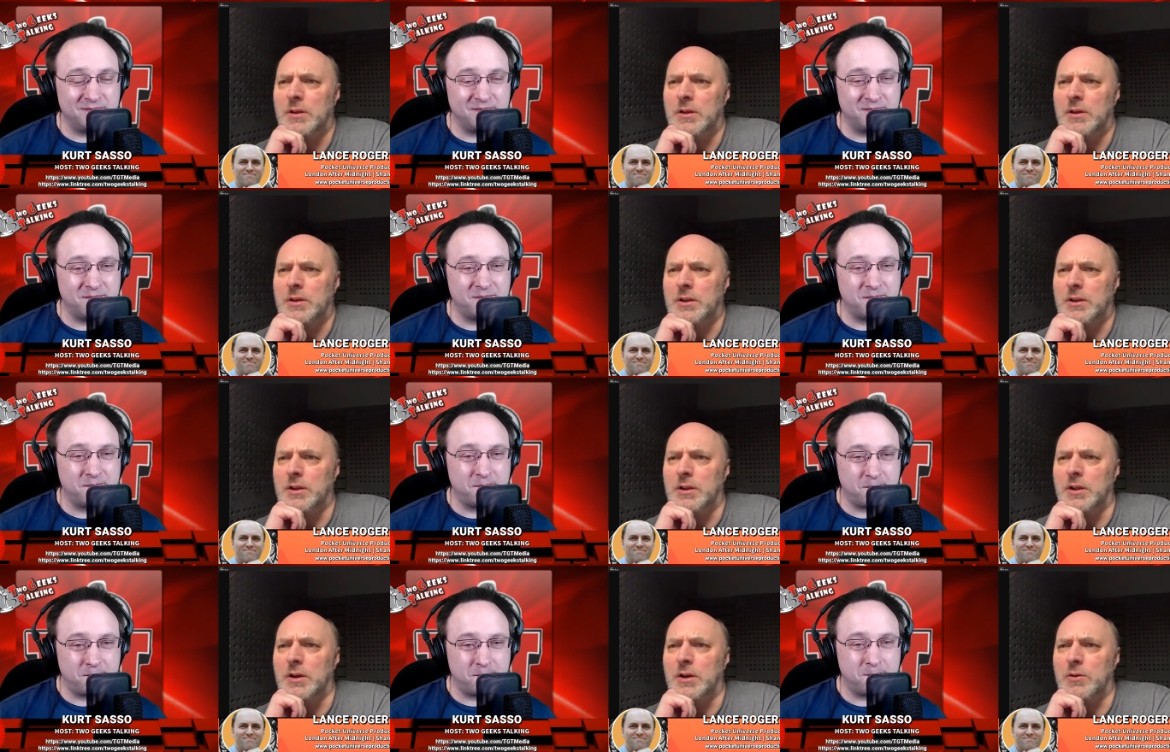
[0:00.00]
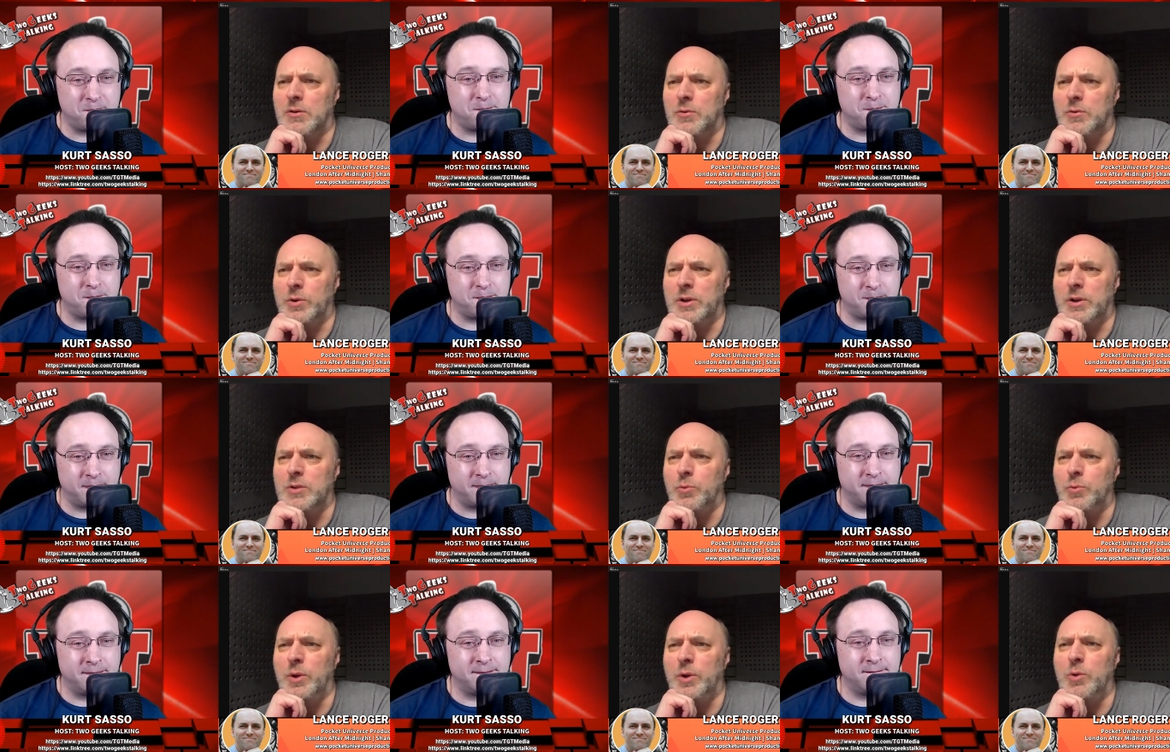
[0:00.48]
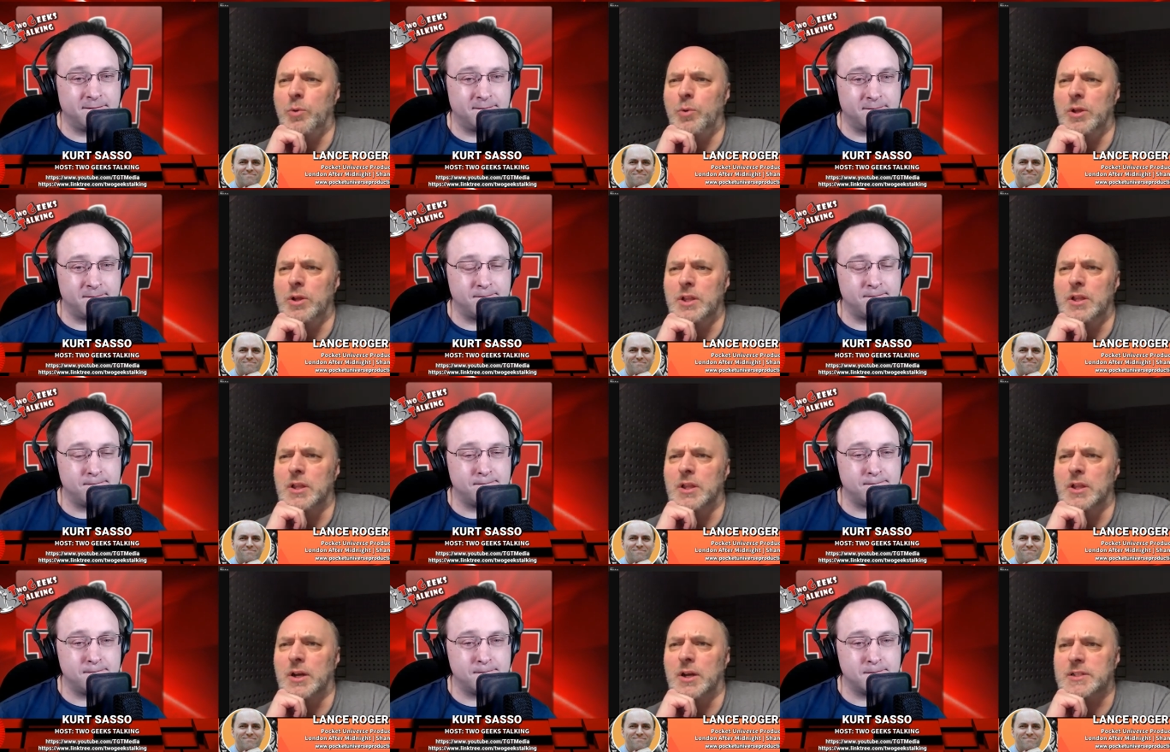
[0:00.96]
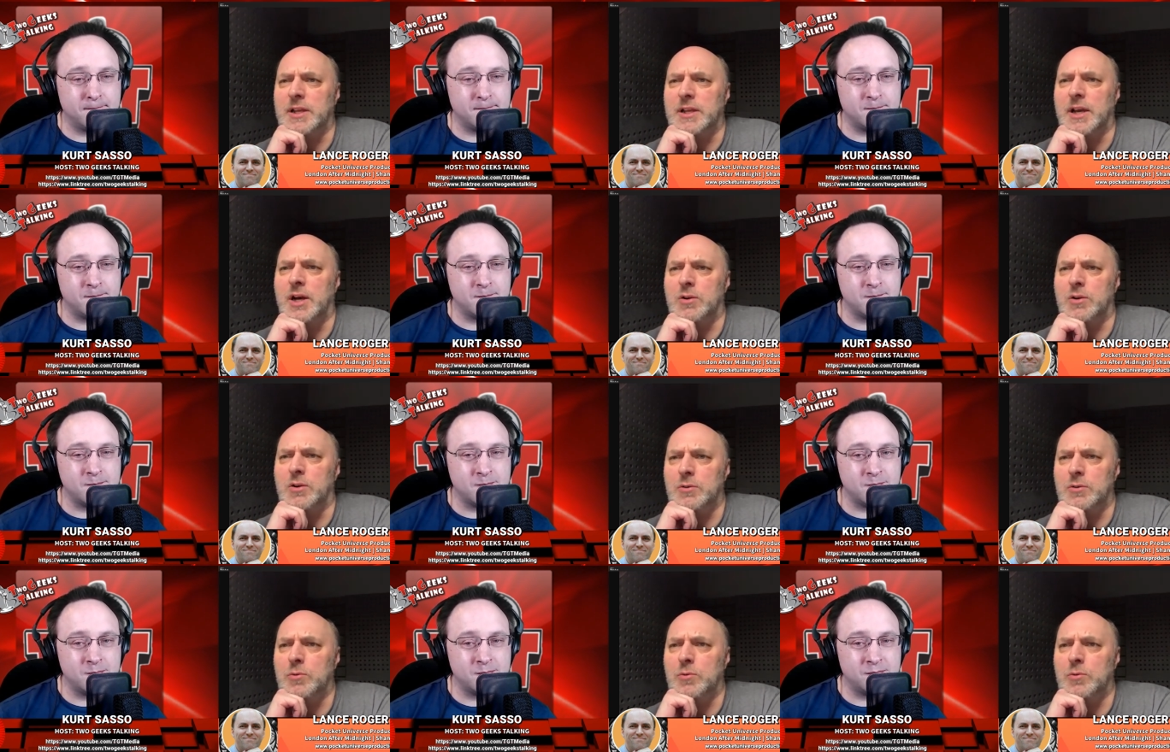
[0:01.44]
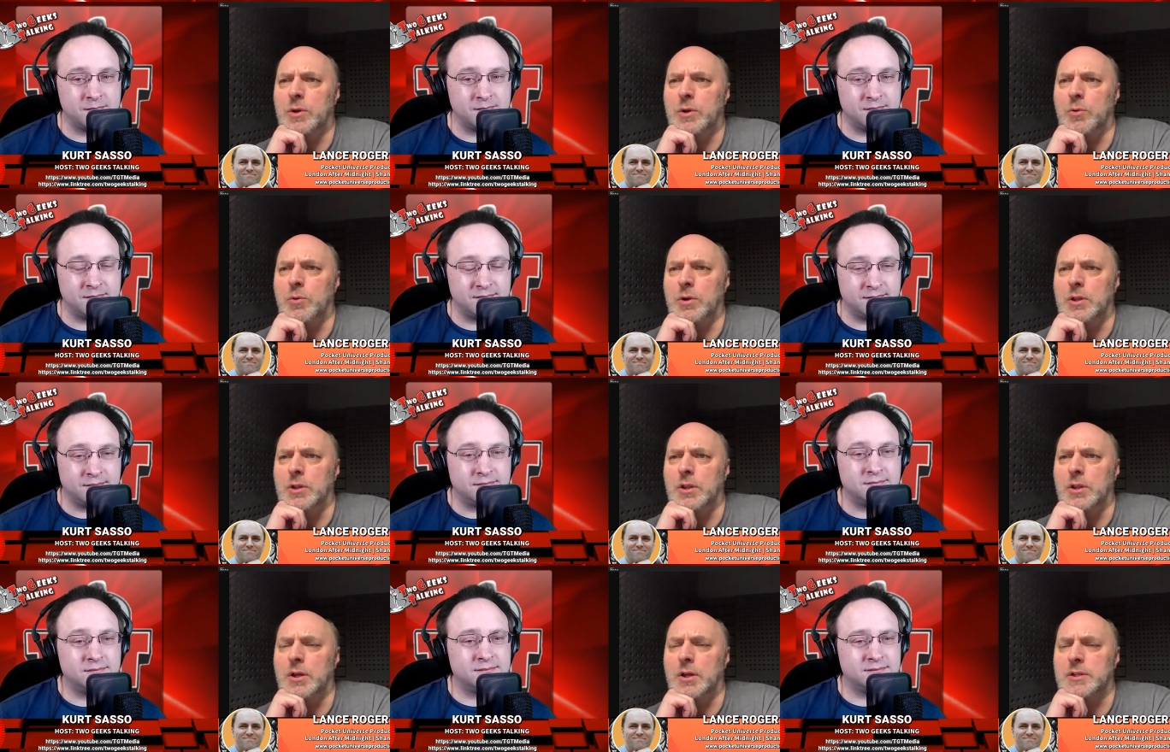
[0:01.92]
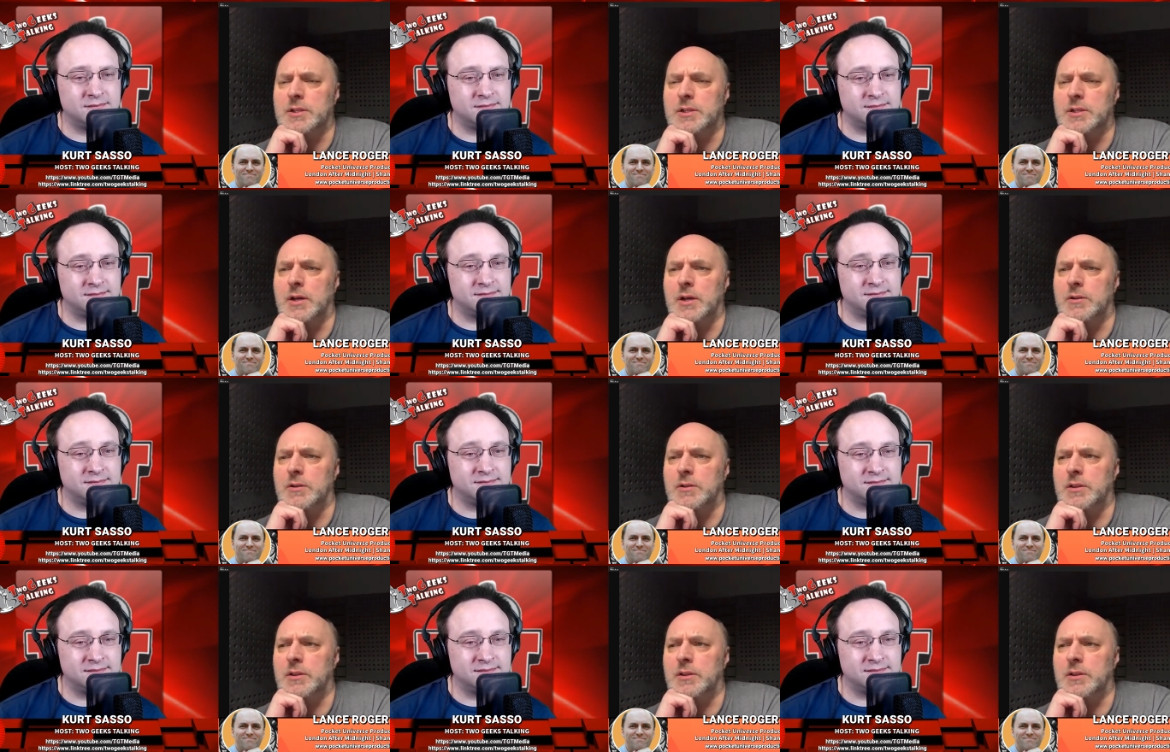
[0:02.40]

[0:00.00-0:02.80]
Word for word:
Speaker 1: You know, we we really lucked out. We really lucked out.